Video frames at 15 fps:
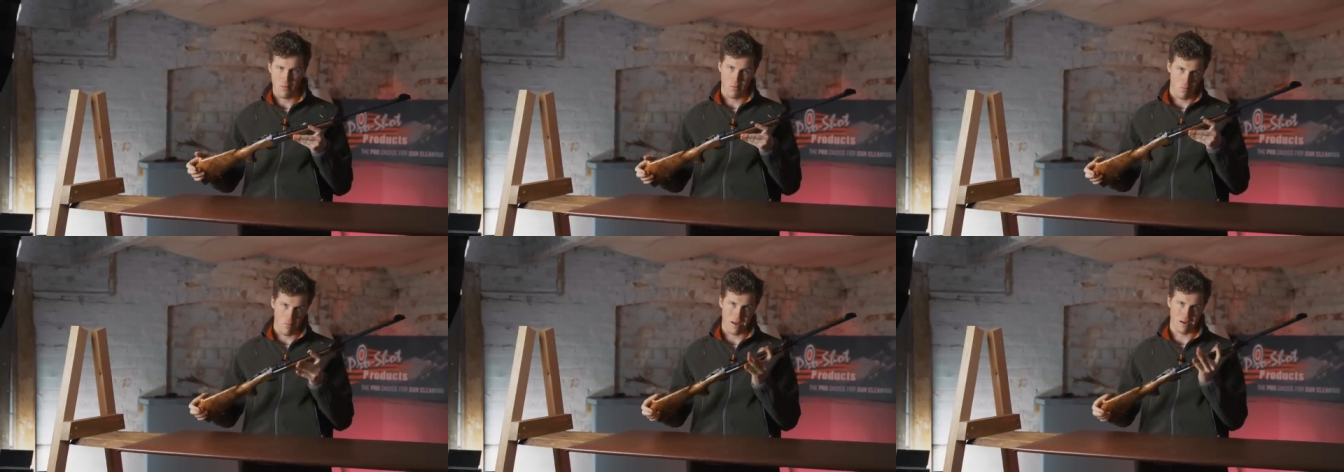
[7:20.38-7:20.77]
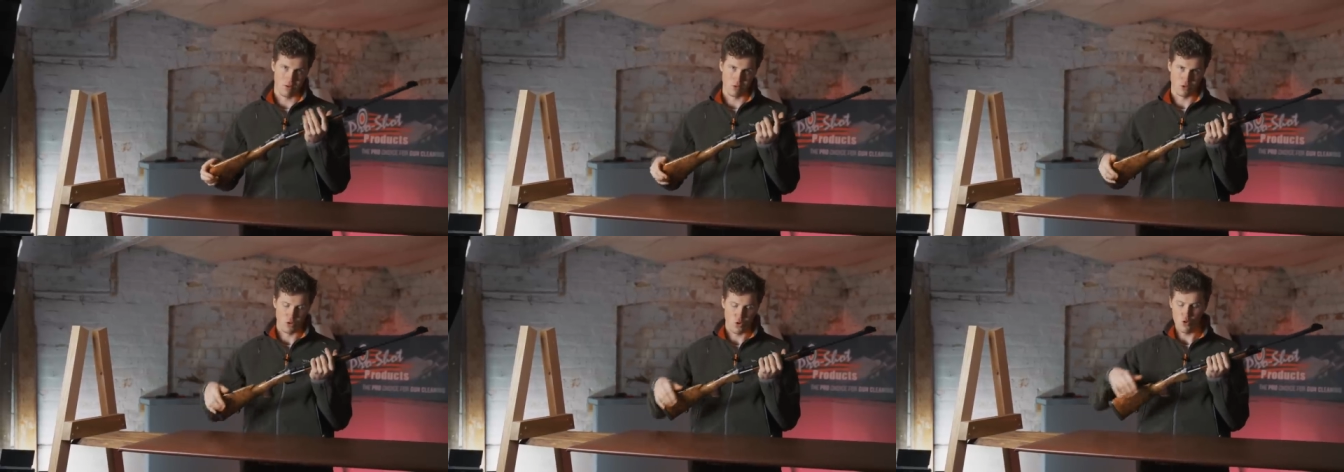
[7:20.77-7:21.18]
made
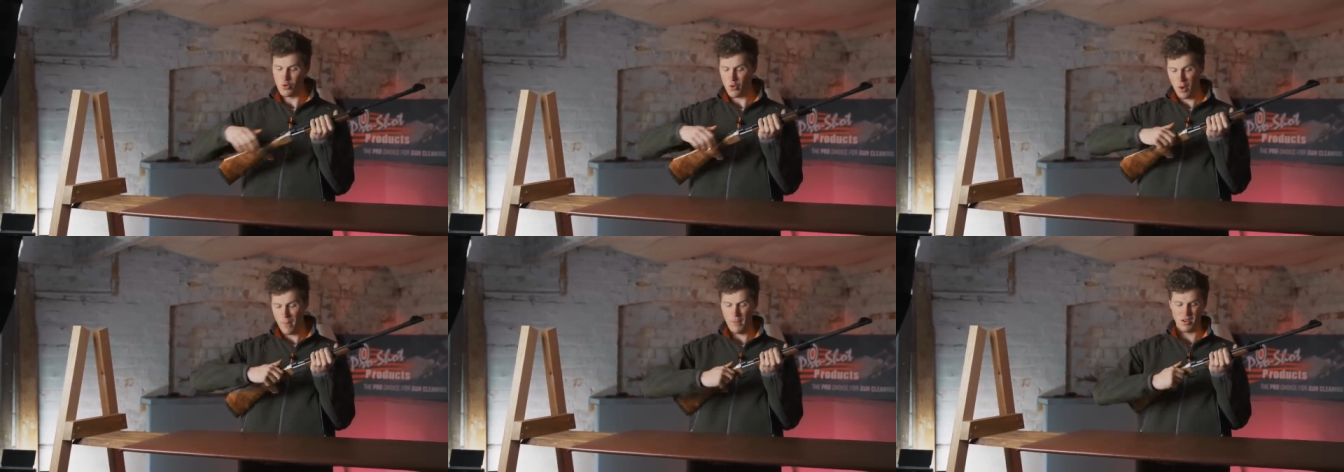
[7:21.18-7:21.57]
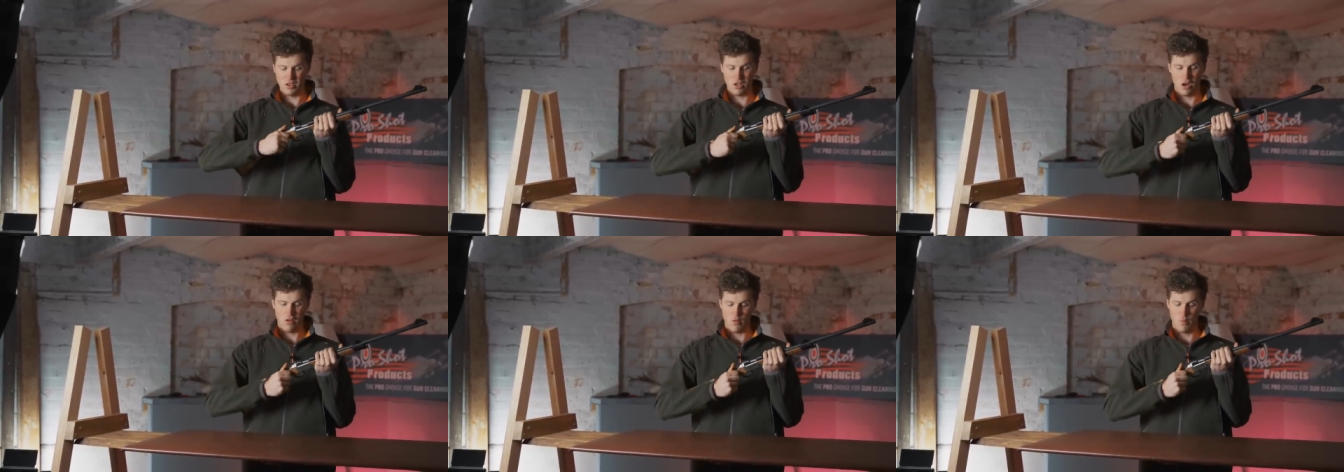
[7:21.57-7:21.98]
on too
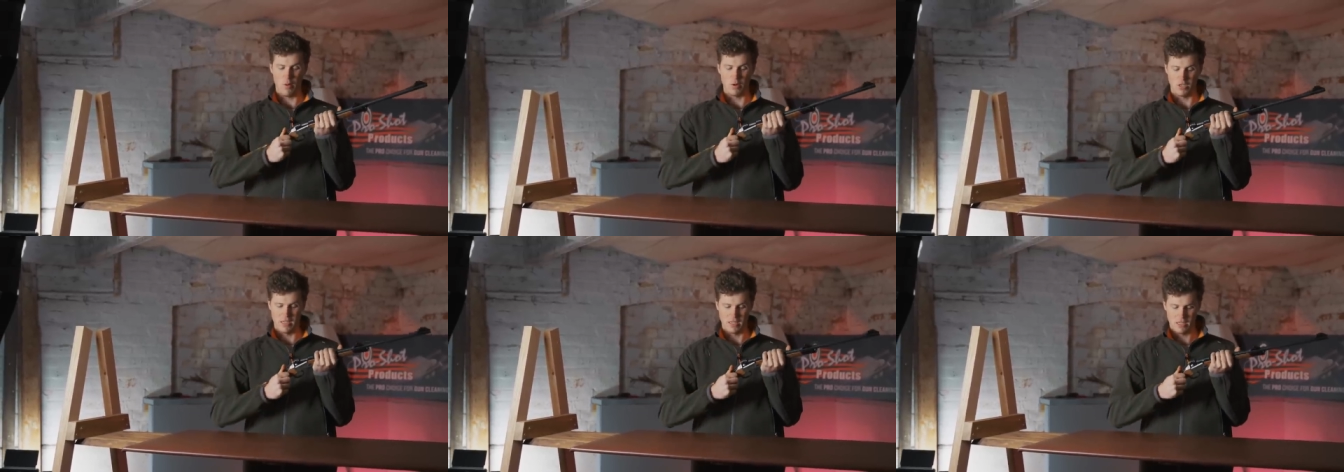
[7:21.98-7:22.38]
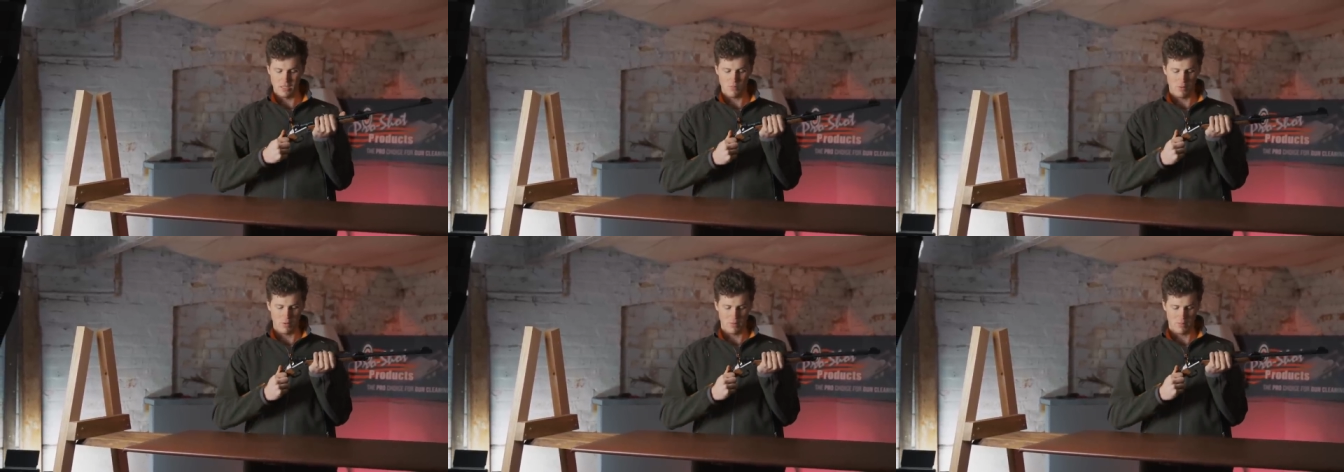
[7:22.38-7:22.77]
much of a budget. It's
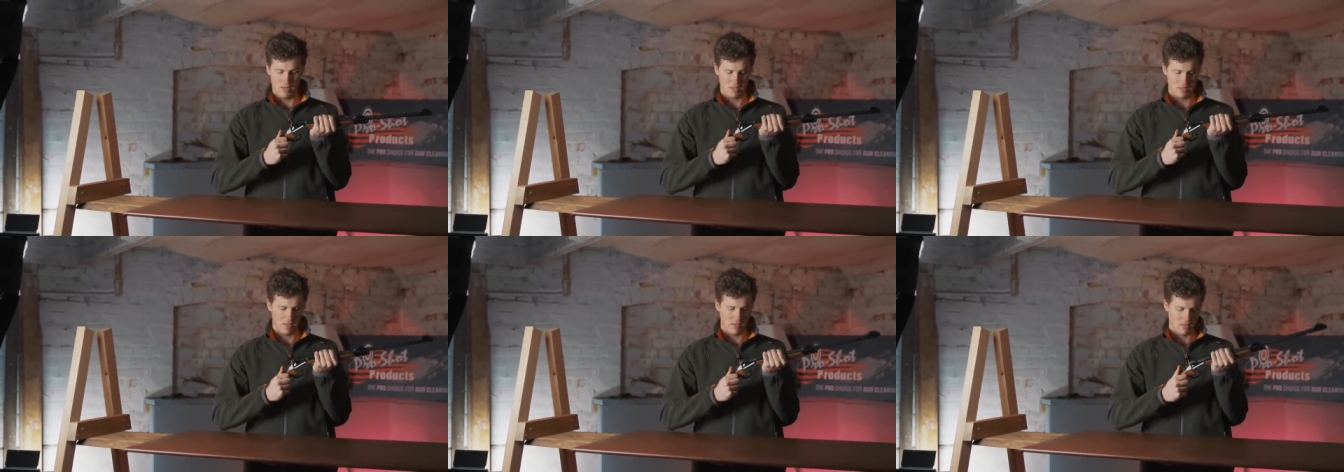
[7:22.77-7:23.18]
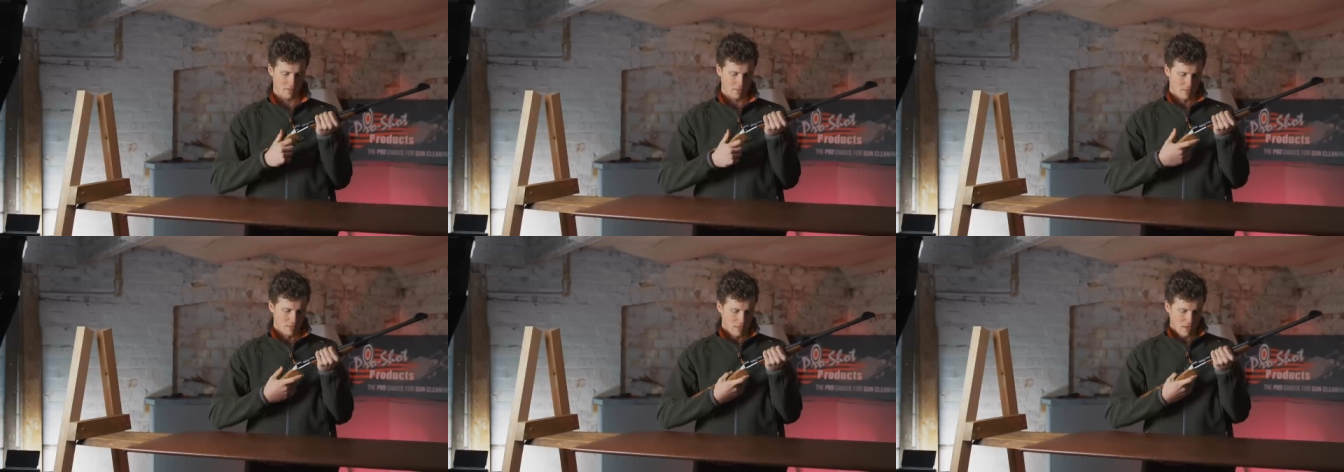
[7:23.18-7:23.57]
probably the best thing.
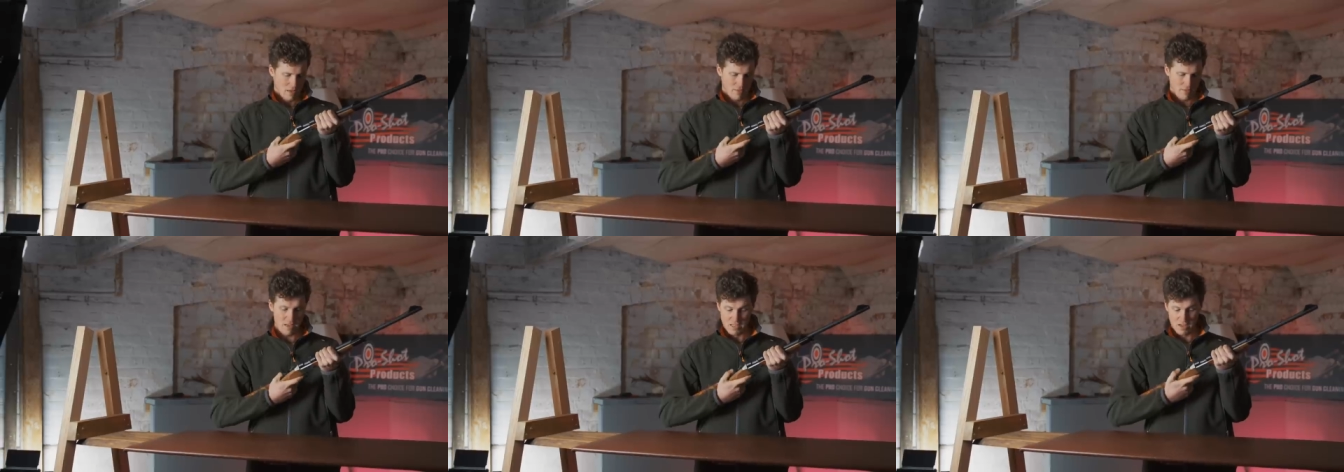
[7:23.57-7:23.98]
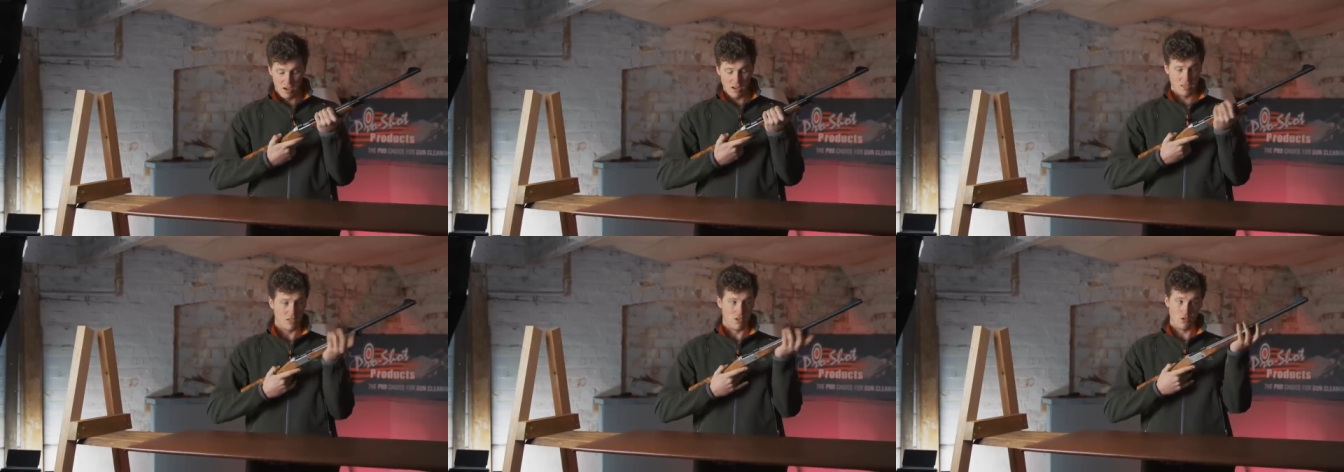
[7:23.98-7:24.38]
These
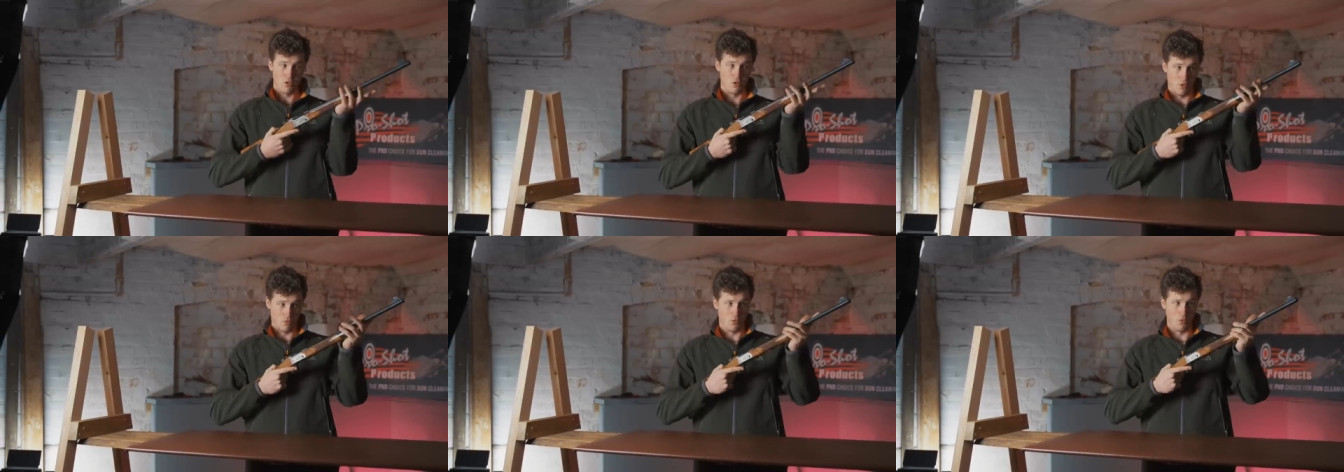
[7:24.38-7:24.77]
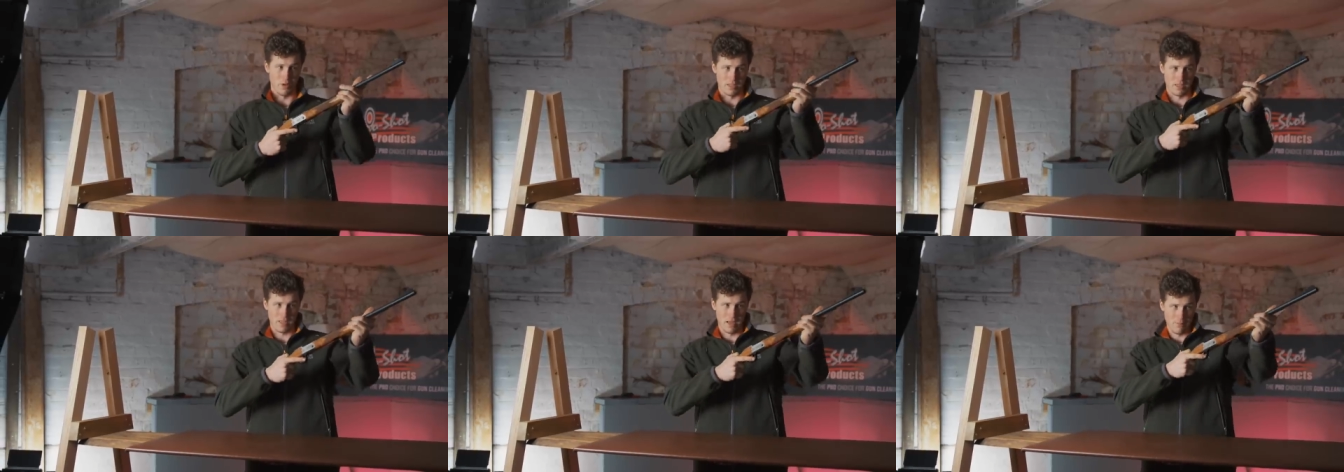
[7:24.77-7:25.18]
guys do not fall
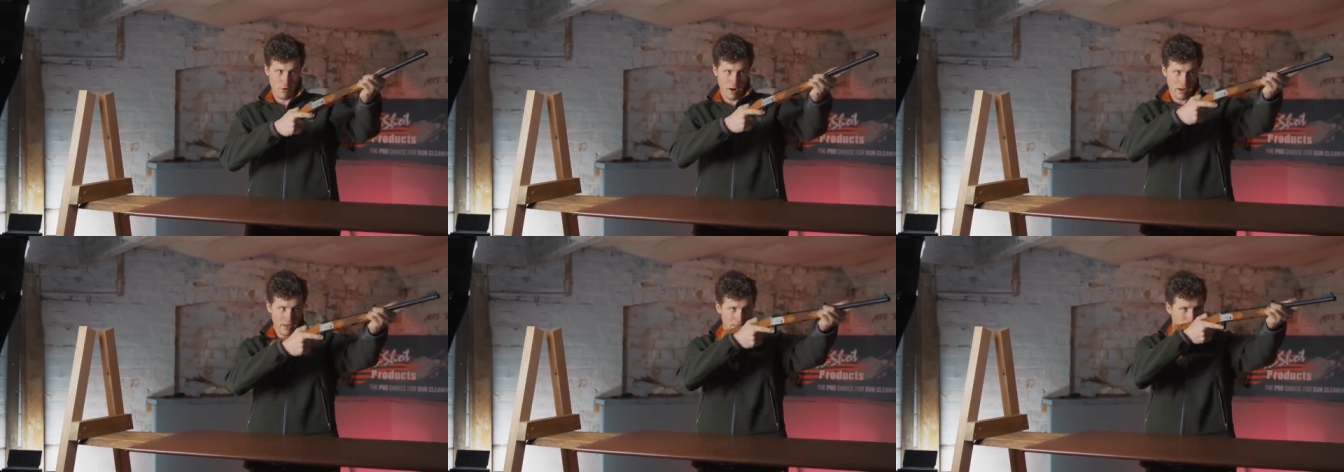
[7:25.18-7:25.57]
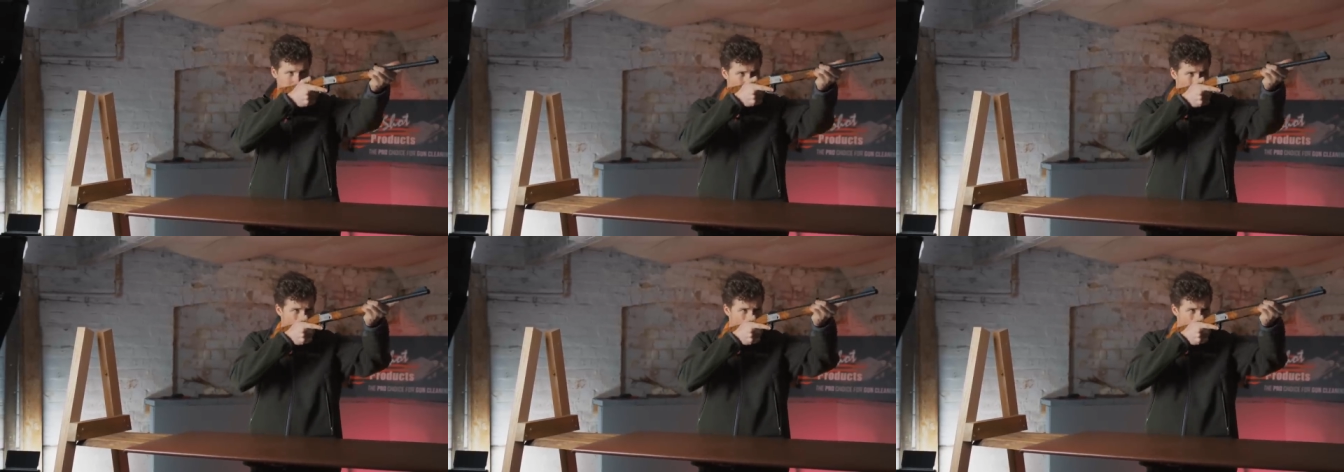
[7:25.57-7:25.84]
into that bracket.